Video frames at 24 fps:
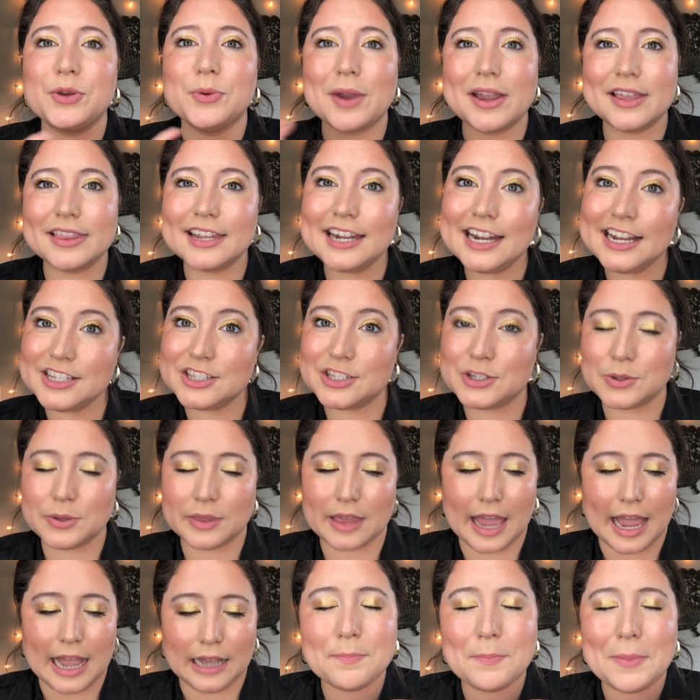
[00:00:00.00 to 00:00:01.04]
The way that I do
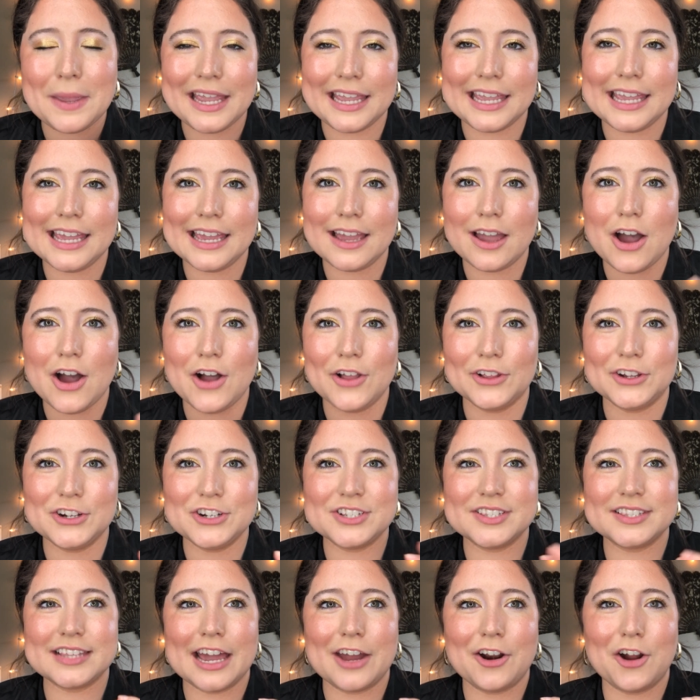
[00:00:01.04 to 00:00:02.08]
that, picking
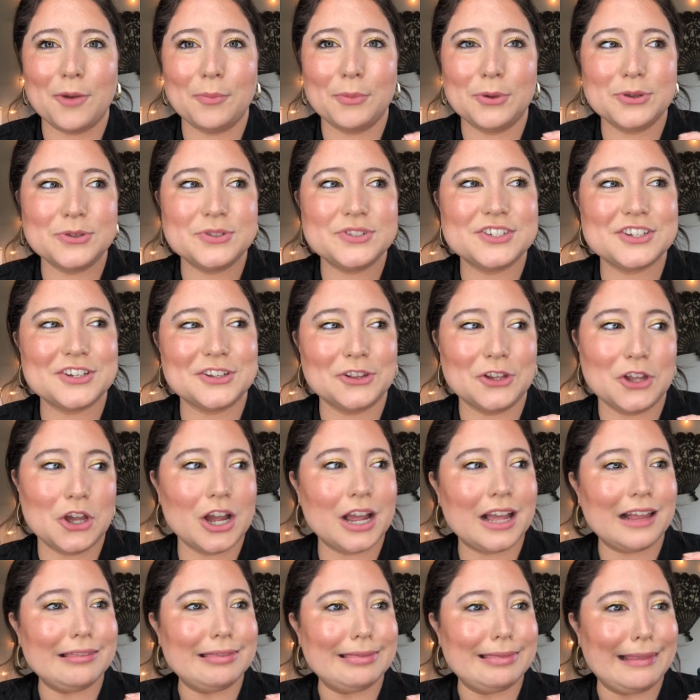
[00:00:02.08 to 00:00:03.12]
colors that almost
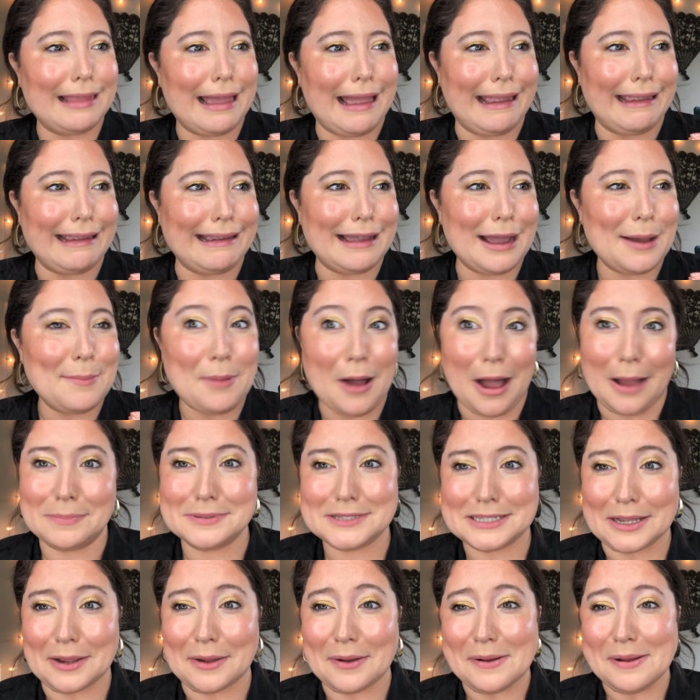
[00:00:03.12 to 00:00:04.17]
look like a
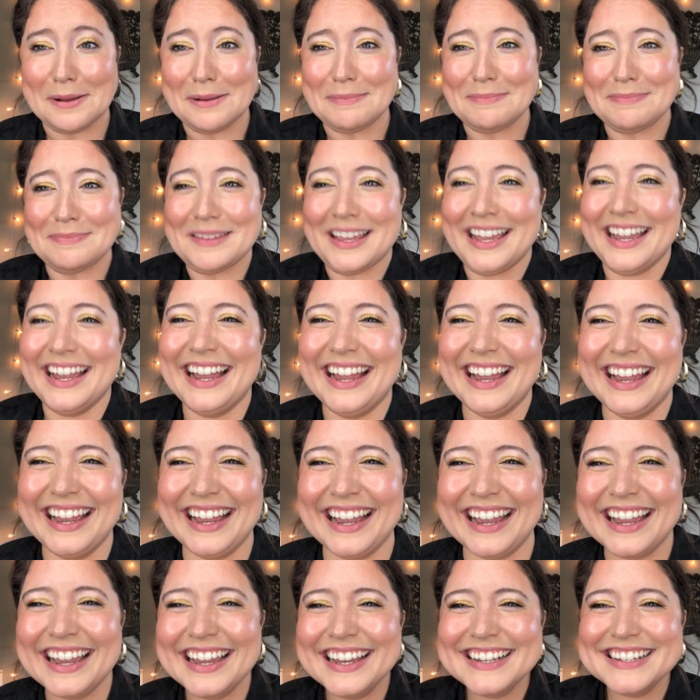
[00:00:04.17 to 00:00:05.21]
popsicle.
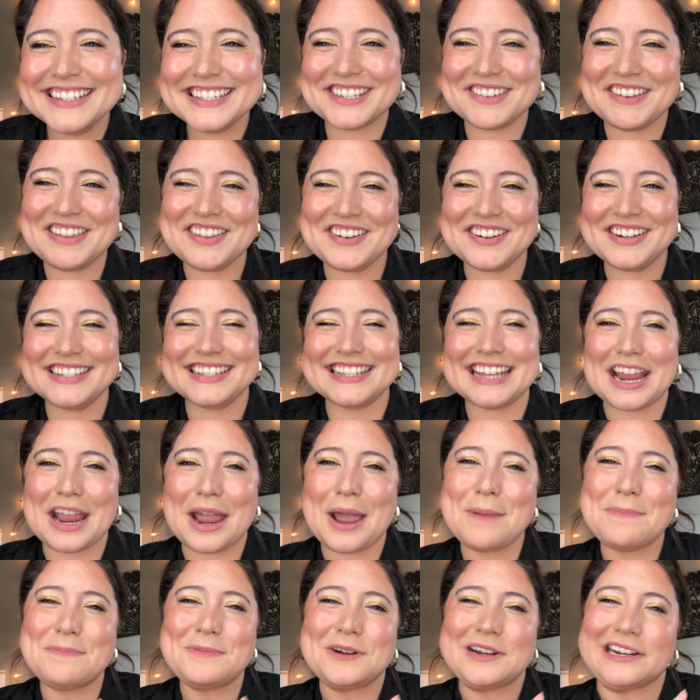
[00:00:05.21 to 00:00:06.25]
So whether it's like
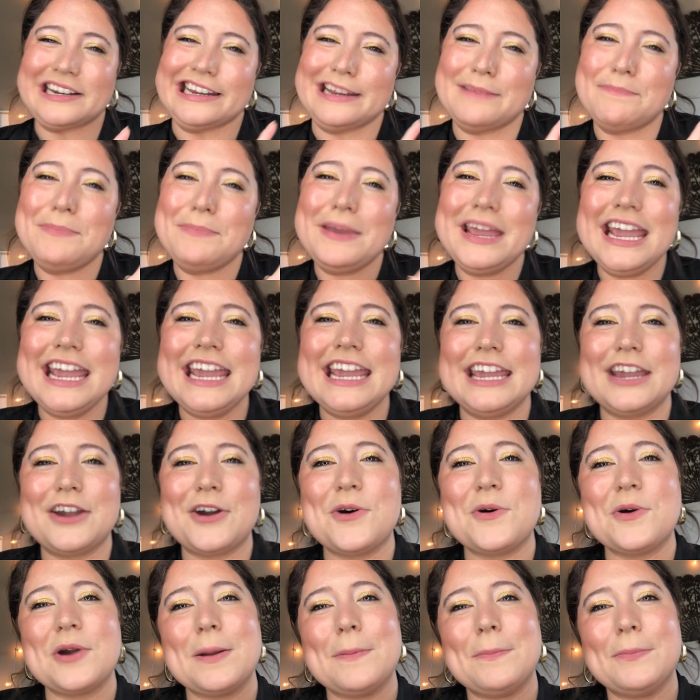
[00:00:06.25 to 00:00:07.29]
a pretty pink
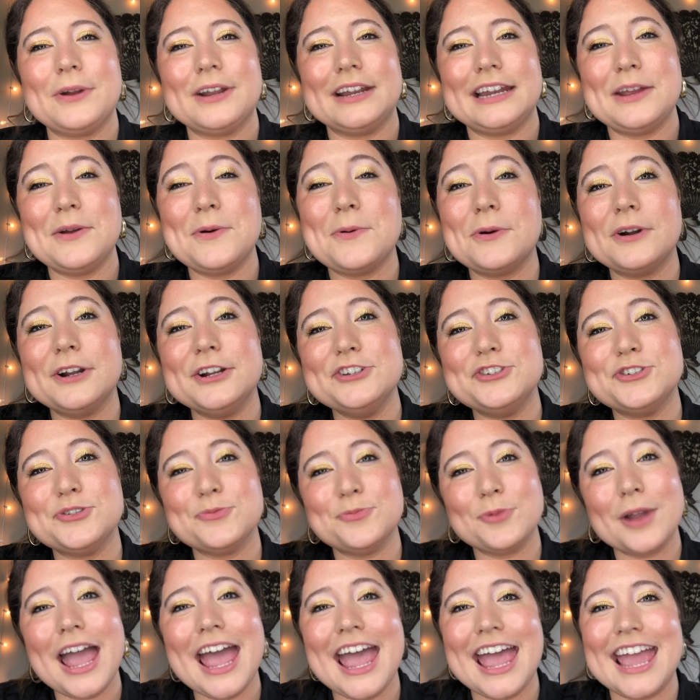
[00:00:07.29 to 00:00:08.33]
or a pretty orange
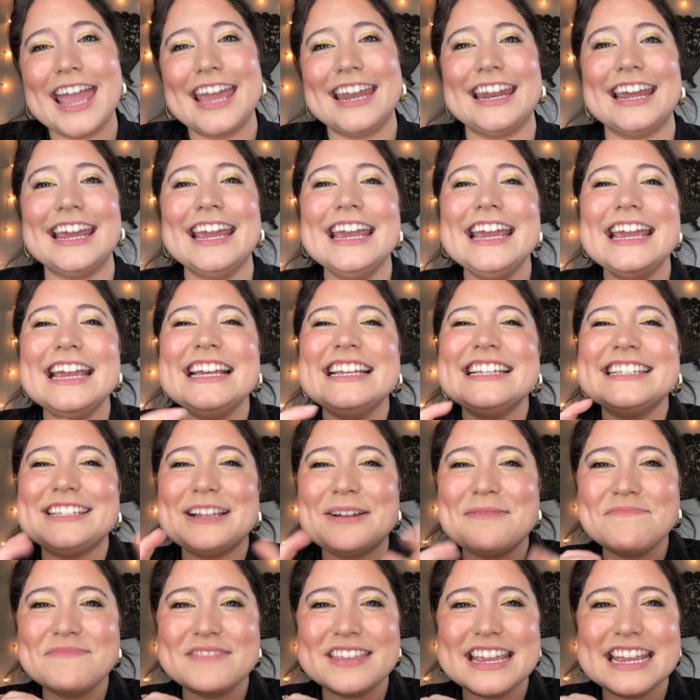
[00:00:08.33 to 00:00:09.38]
red,
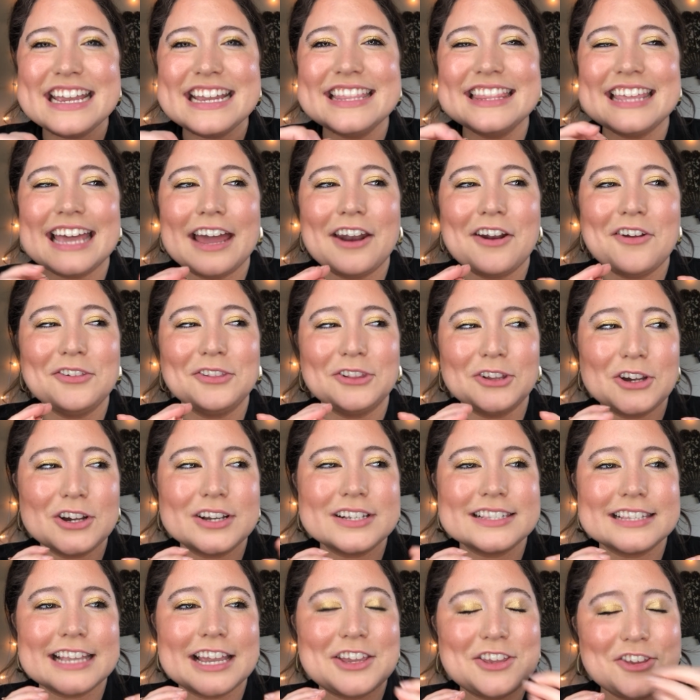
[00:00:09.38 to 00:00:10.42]
something that
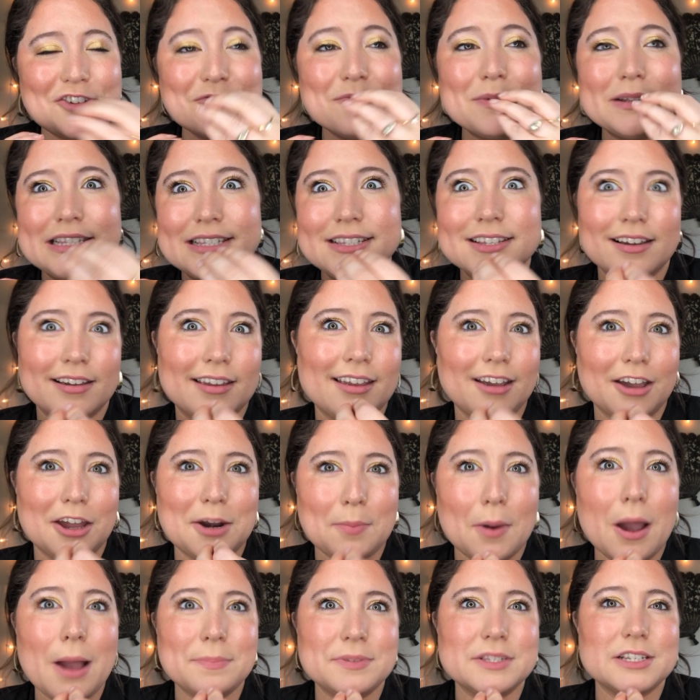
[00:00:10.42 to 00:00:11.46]
looks like you've been sucking on a
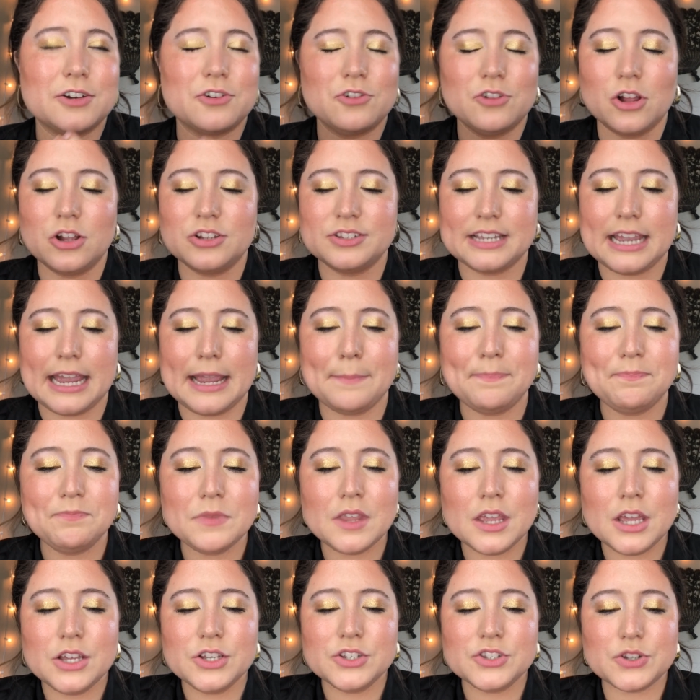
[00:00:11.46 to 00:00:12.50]
popsicle all day.
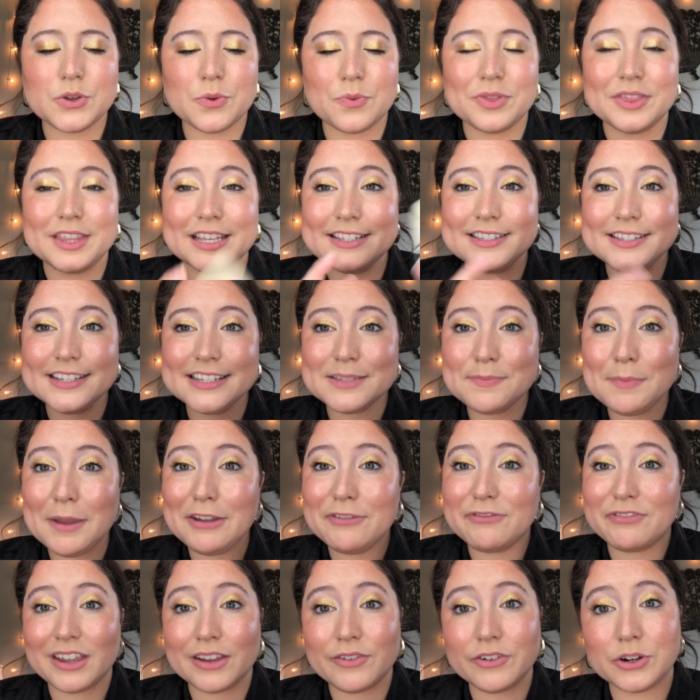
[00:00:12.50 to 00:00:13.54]
So this is my
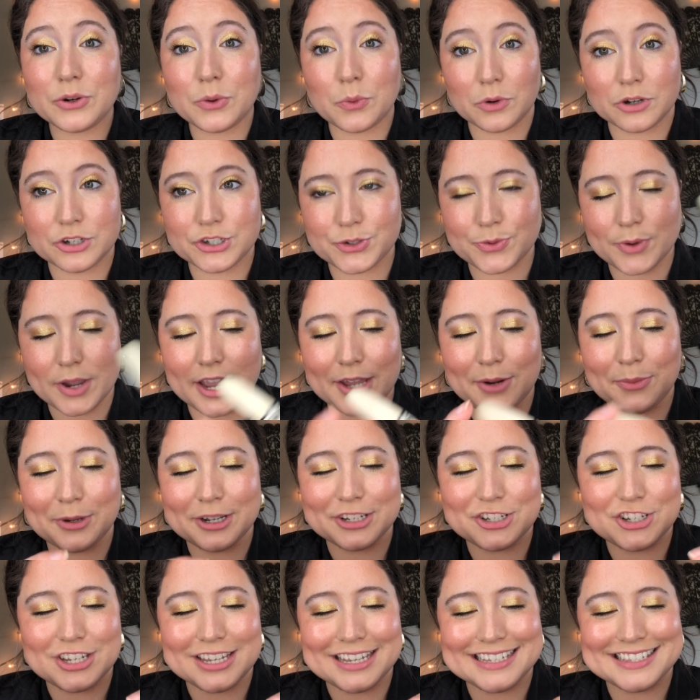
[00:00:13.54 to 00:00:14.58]
favorite orange red,
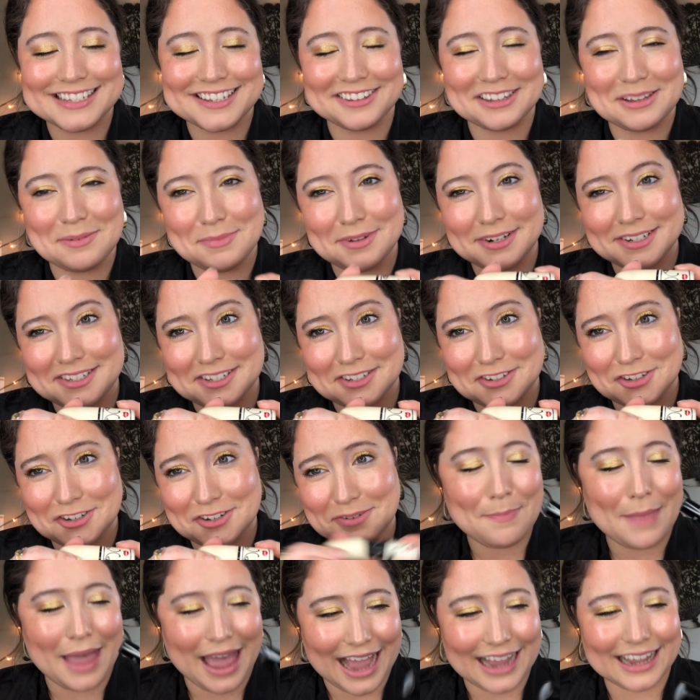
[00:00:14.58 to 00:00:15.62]
which is a limited
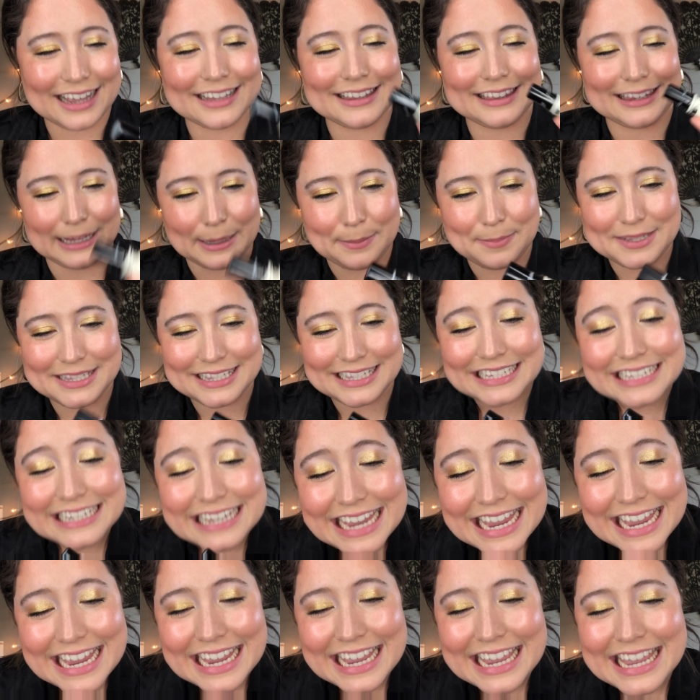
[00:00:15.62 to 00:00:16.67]
edition MAC
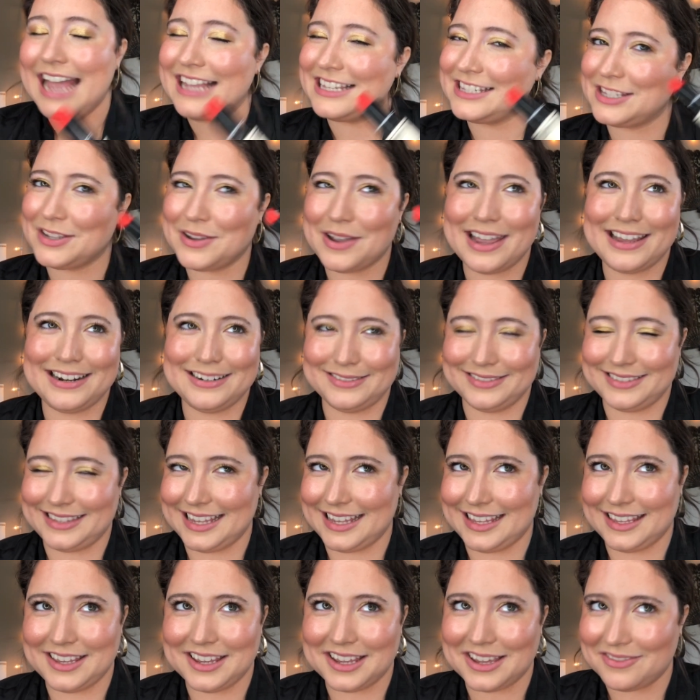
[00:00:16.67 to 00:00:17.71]
lipstick. So I don't
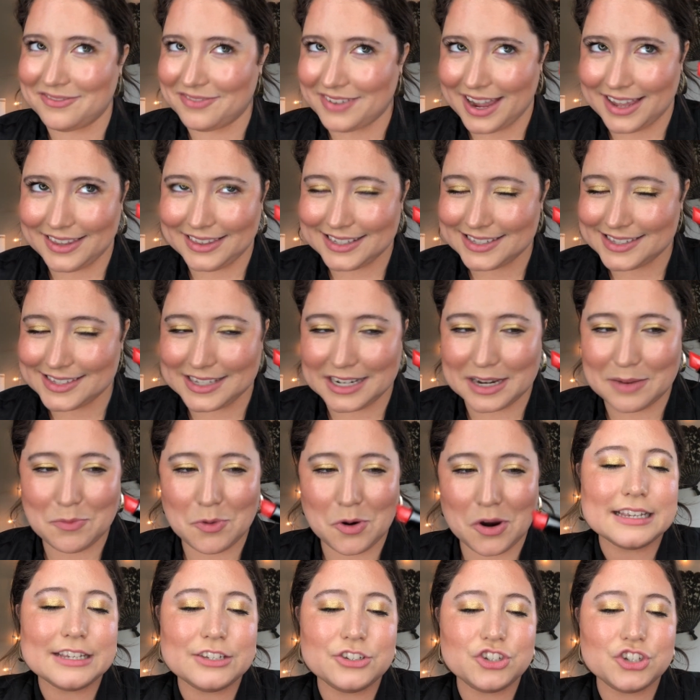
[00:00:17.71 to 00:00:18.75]
think you can find this
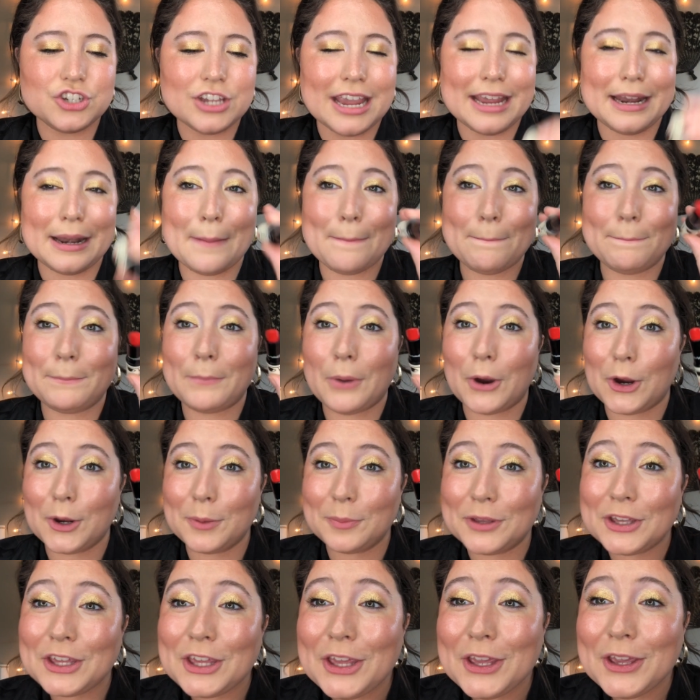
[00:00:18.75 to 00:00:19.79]
anymore. In shade
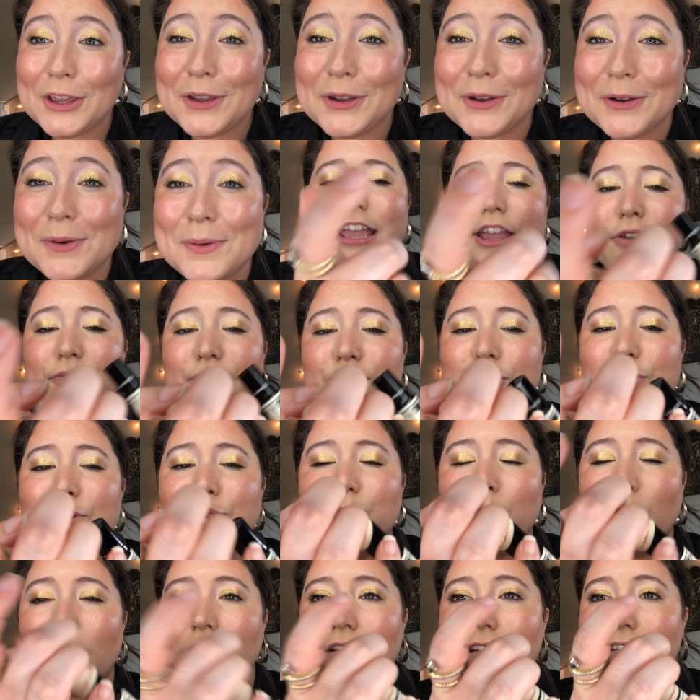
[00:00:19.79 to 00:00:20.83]
Barbecue. If you
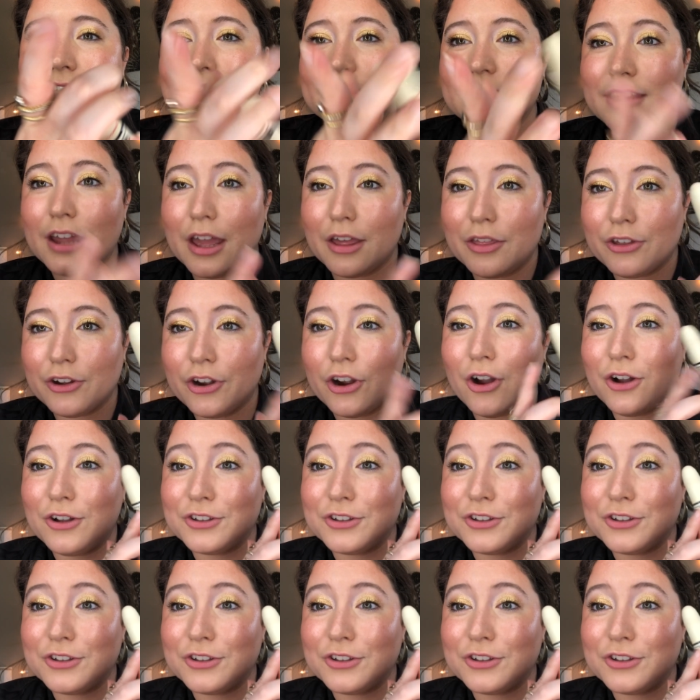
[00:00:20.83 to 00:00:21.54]
want another